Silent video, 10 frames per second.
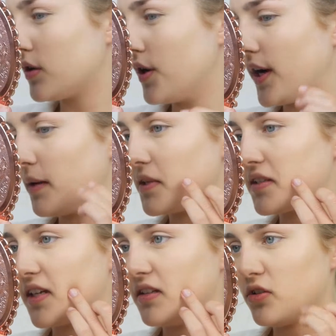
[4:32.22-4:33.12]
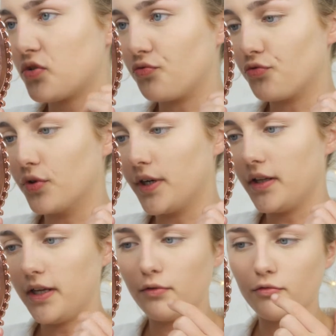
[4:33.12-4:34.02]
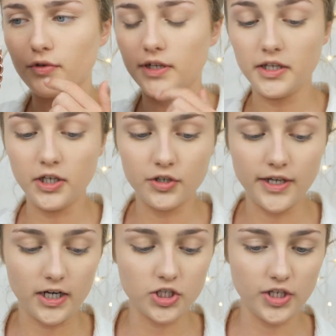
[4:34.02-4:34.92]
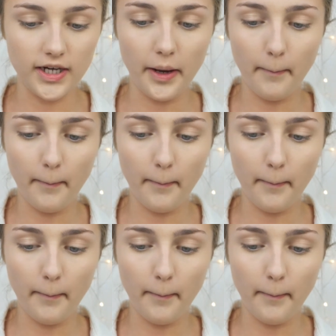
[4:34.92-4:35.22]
Okay, my skin looks really good actually.